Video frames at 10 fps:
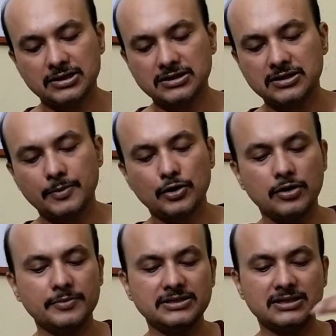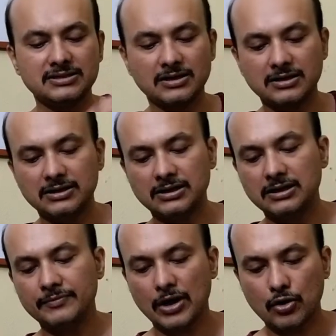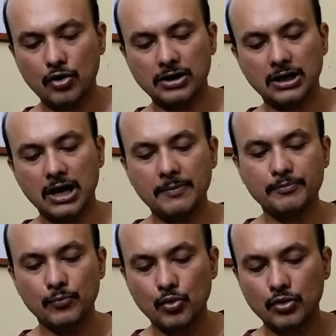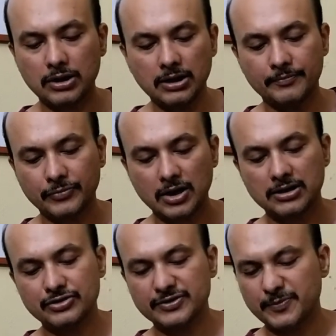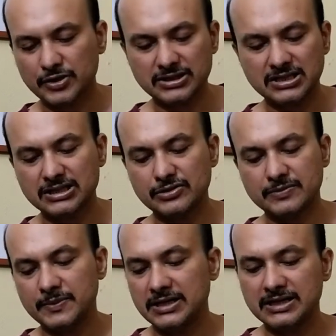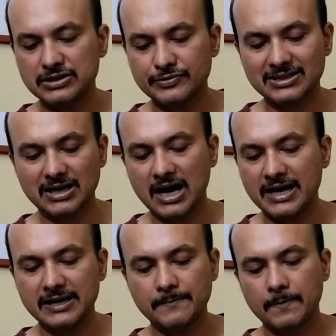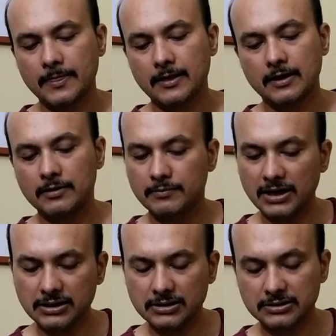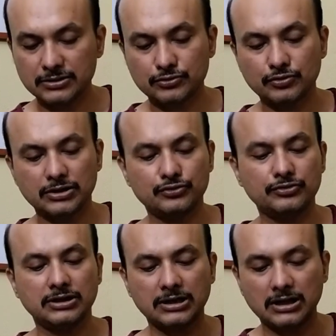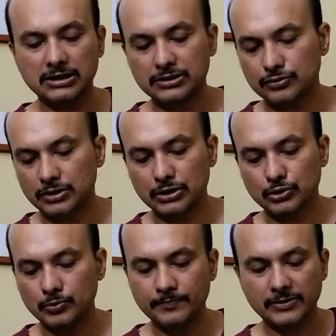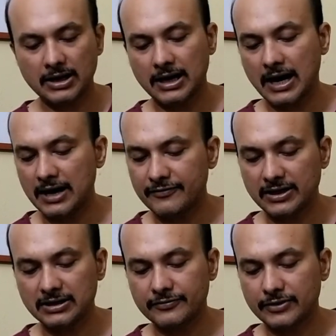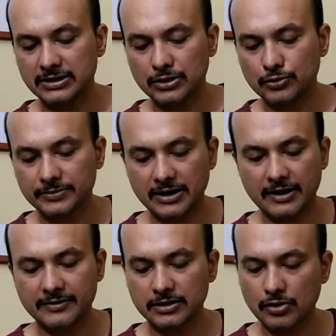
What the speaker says: So they surged about her means they circled her, caught her up, bore her. She was protesting, she was pleading, she was crying, but they took her through the tunnel to a room, and finally in the room